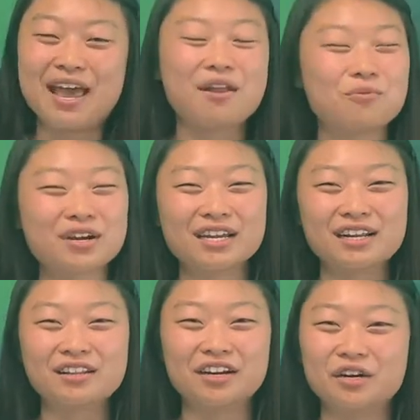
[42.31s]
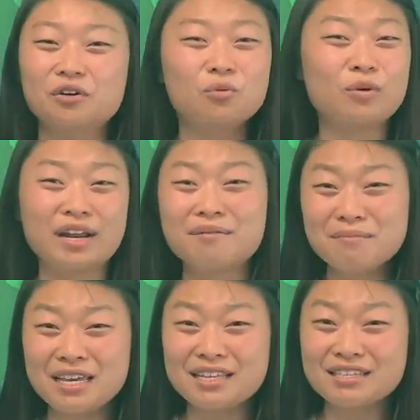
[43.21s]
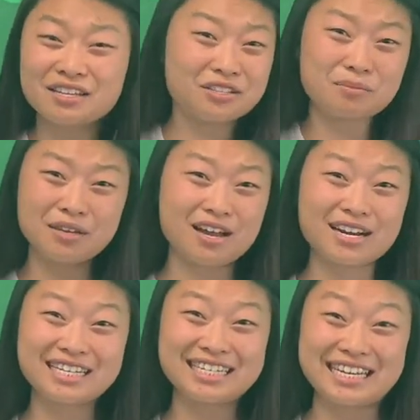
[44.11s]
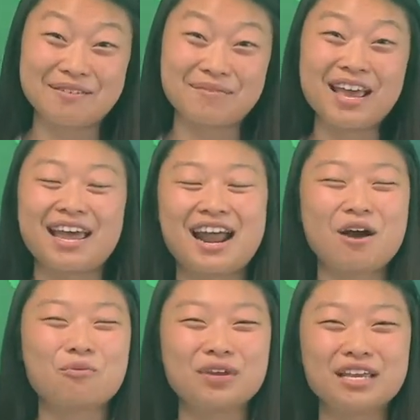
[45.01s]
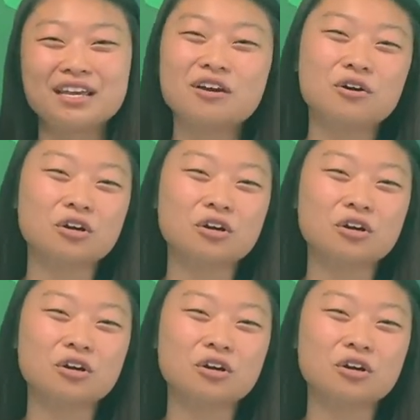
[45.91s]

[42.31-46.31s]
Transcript: and we're going to learn what it means to be on his team and how we